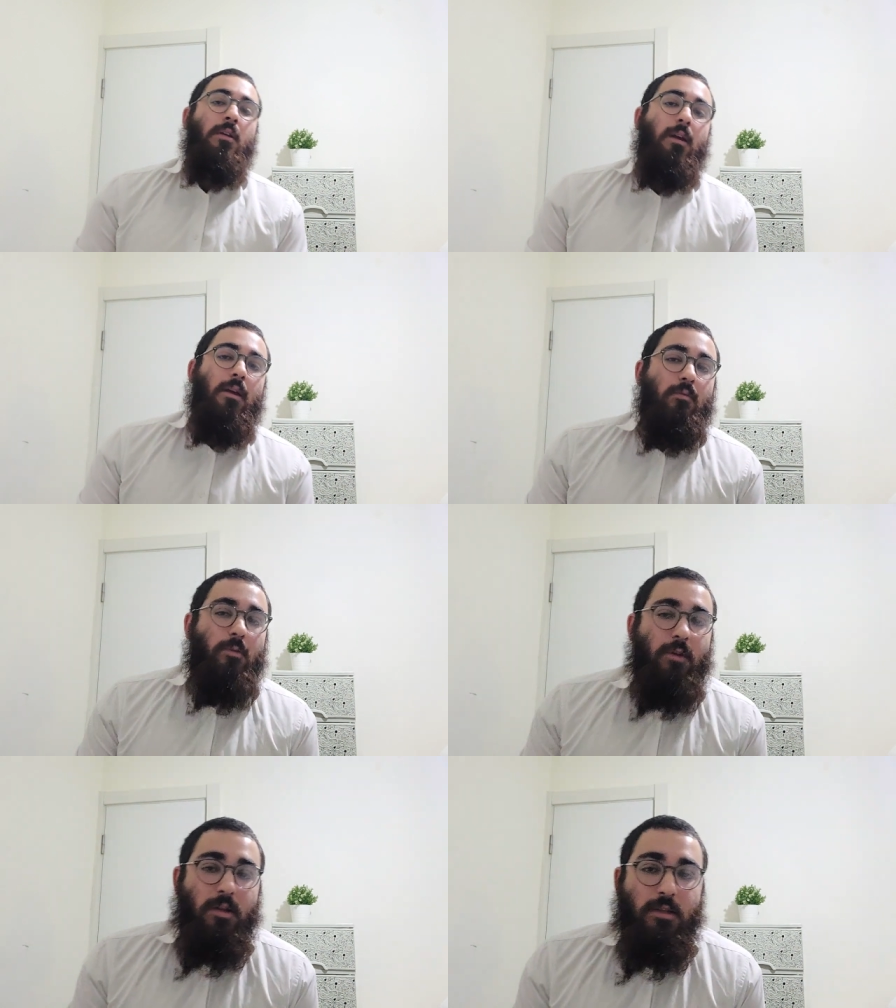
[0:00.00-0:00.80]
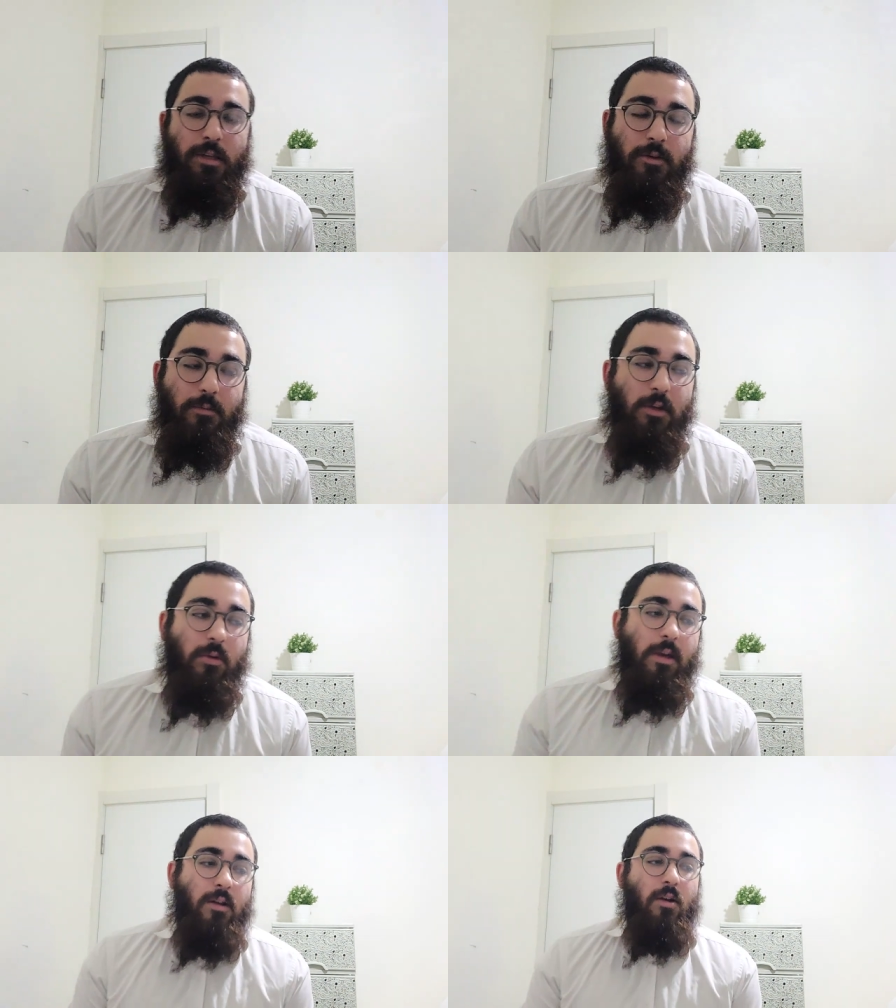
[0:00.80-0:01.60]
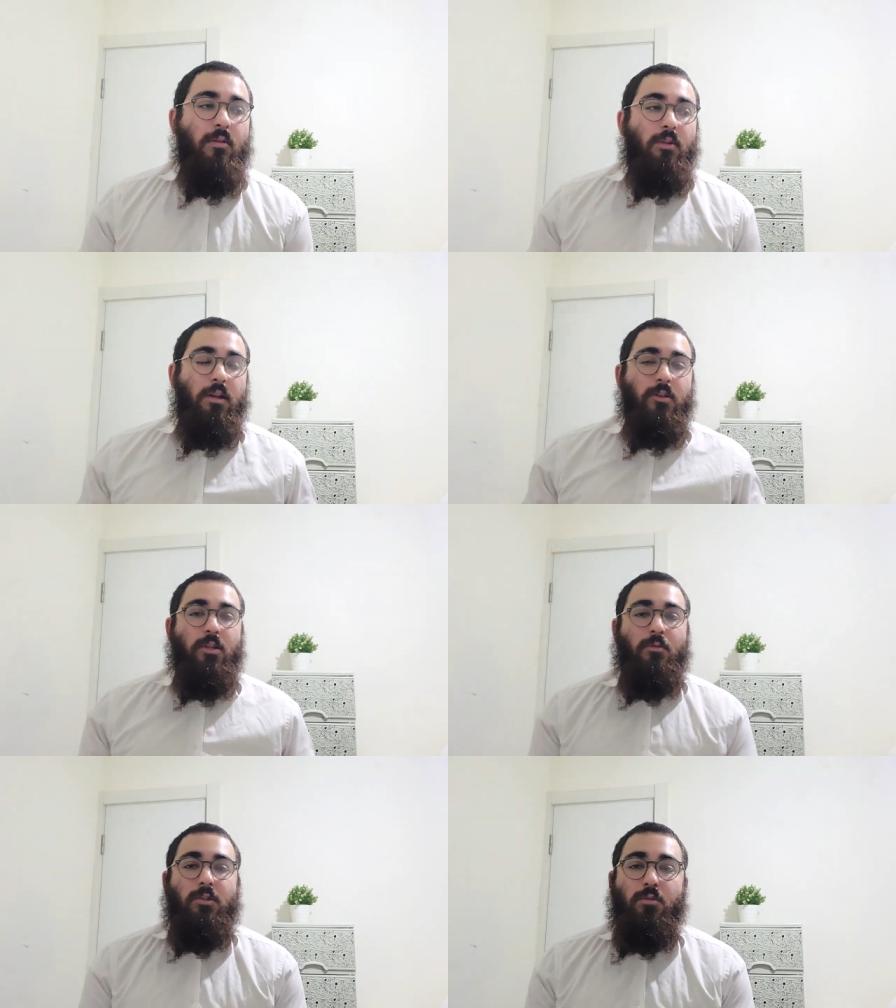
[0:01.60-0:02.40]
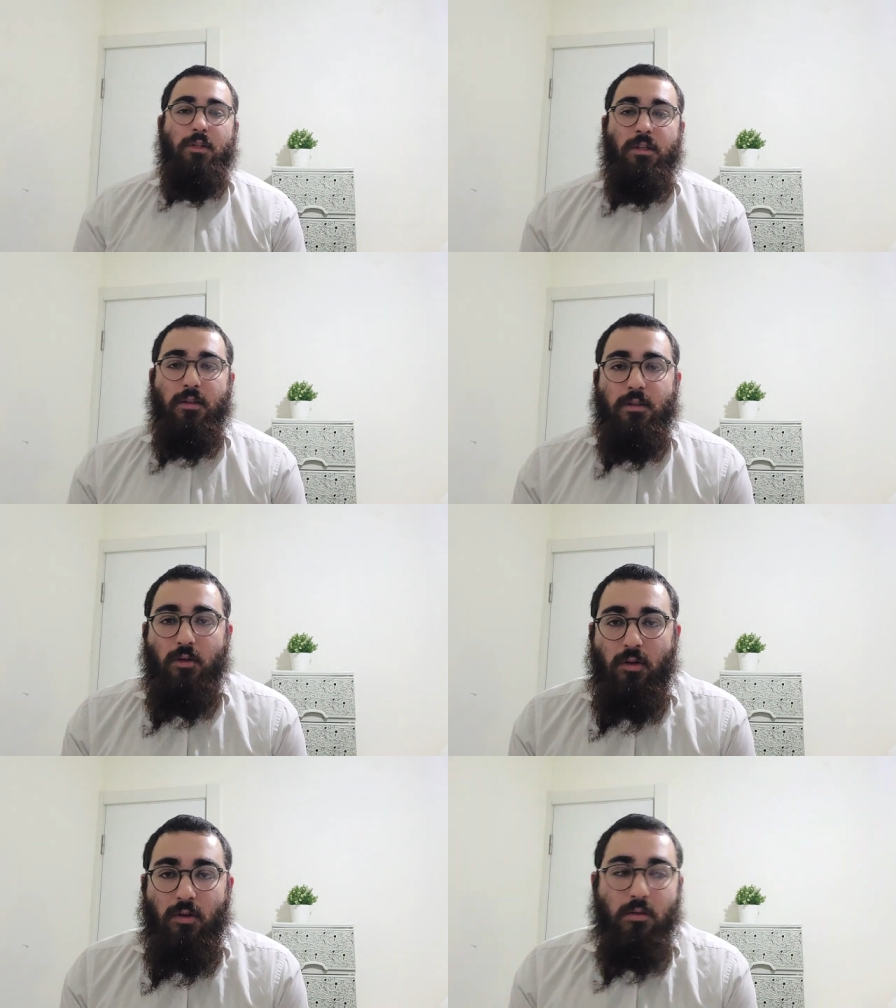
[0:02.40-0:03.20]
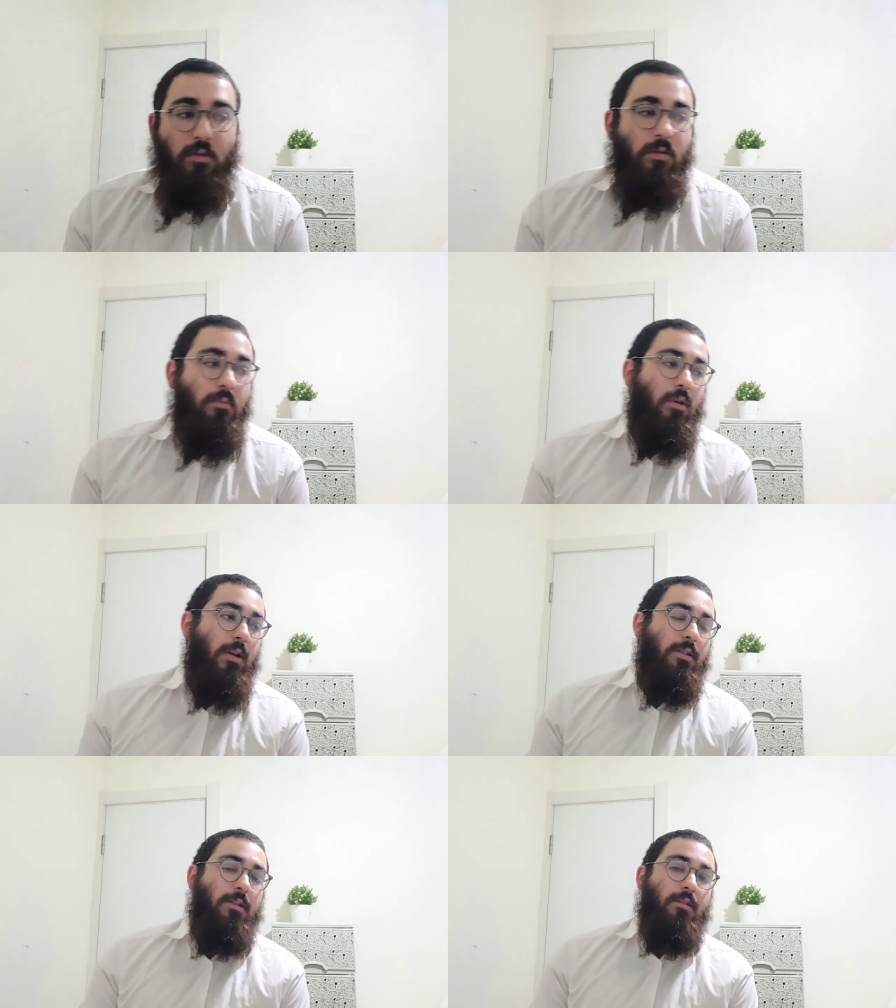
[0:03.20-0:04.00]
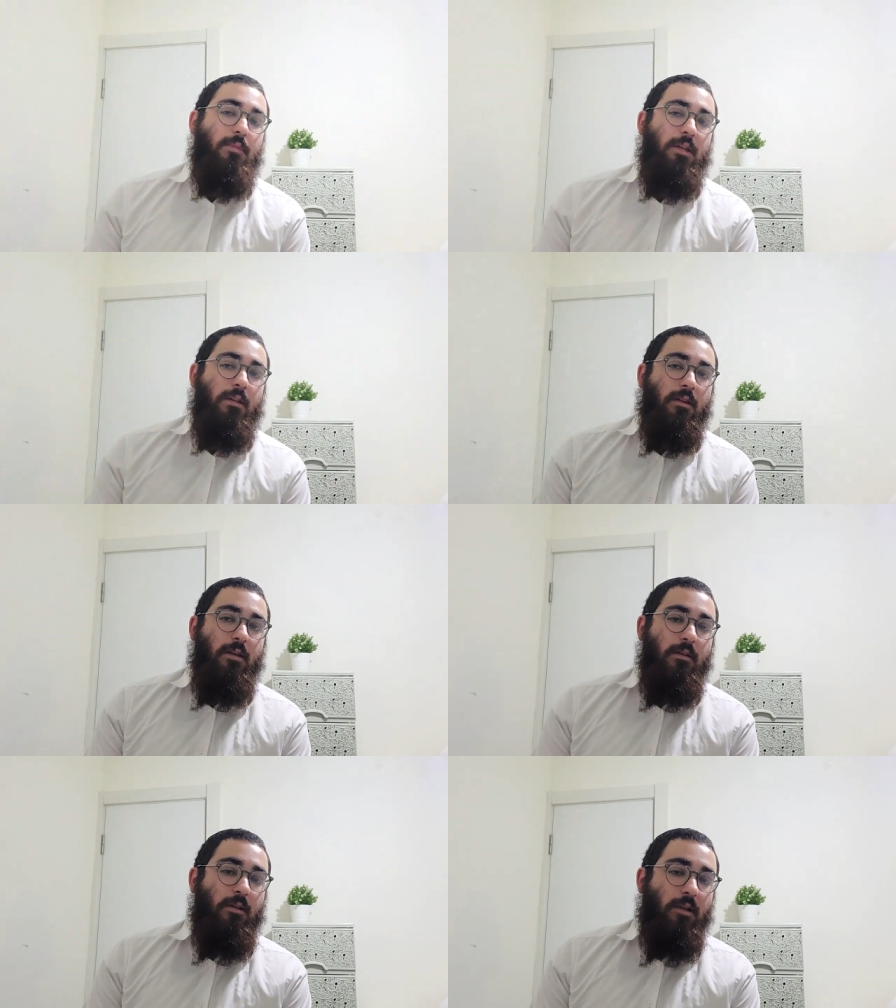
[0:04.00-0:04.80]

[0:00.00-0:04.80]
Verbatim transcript: And we'll continue to be okay and God willing Hashem will sweeten this whole process immediately